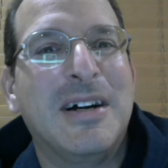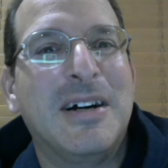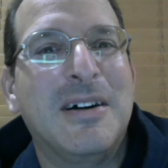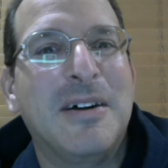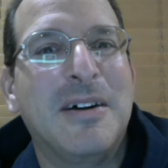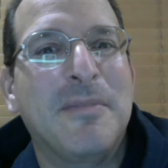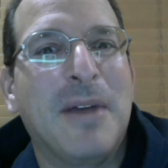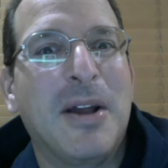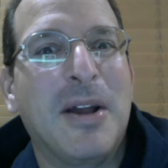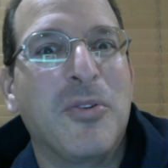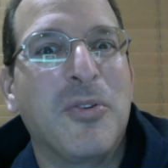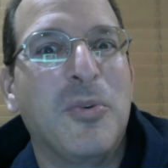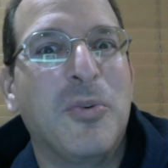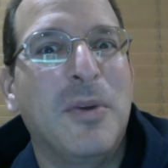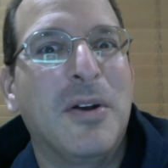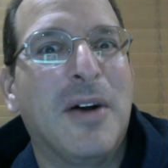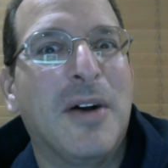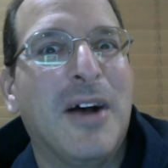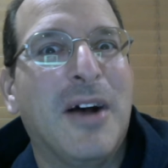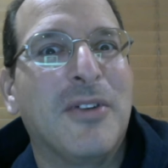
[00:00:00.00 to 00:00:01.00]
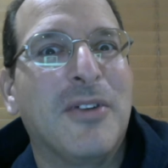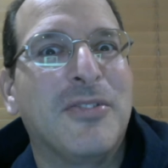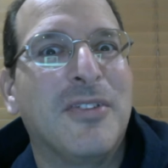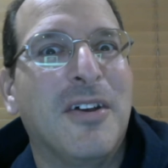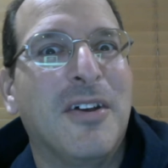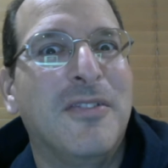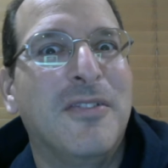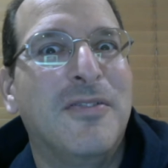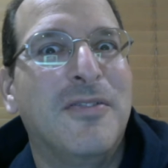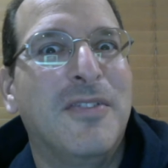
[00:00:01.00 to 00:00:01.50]
my other wheelhouse
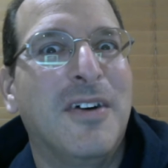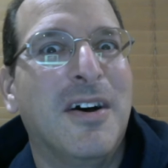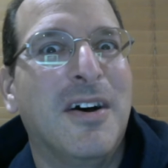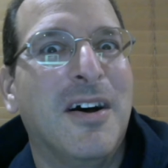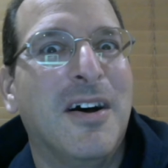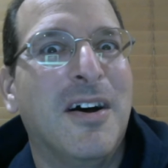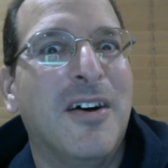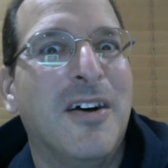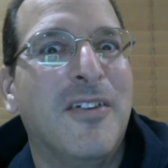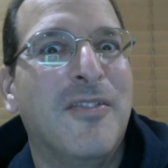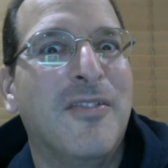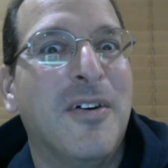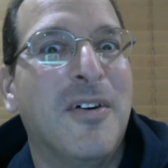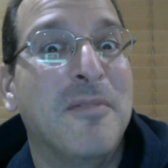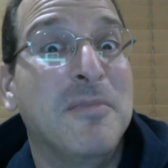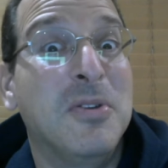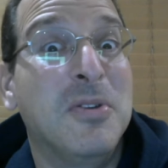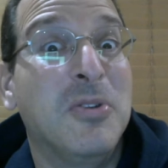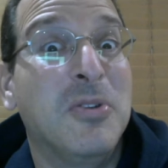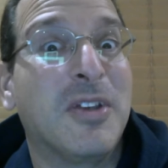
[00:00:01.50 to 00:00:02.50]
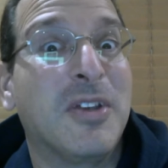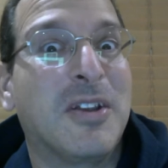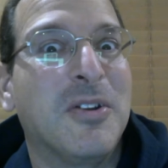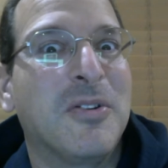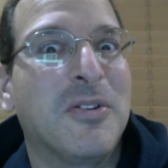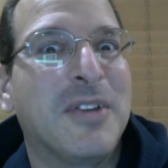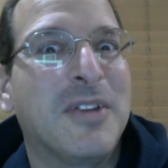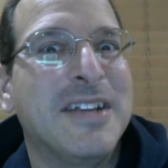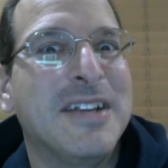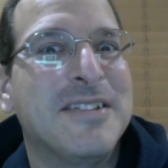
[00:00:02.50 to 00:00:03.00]
of uh, of uh, music
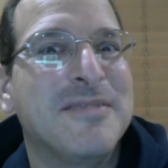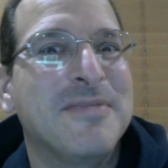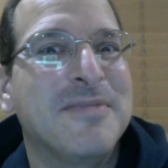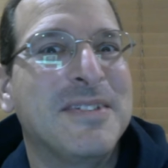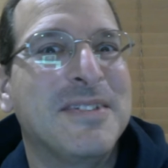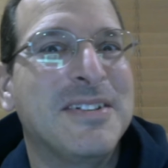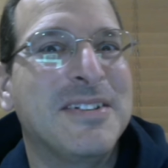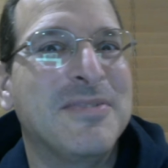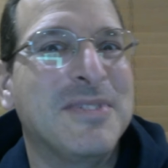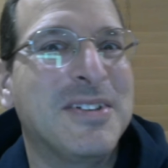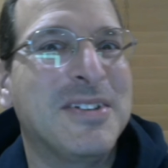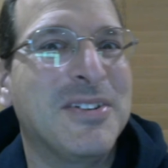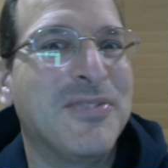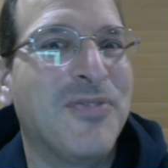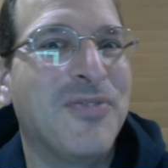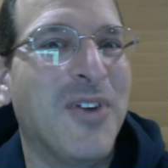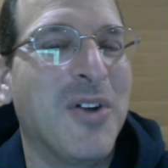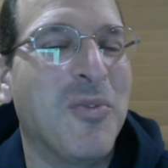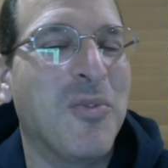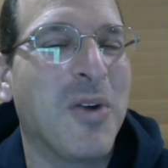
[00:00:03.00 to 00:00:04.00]
notation, which is which is fun.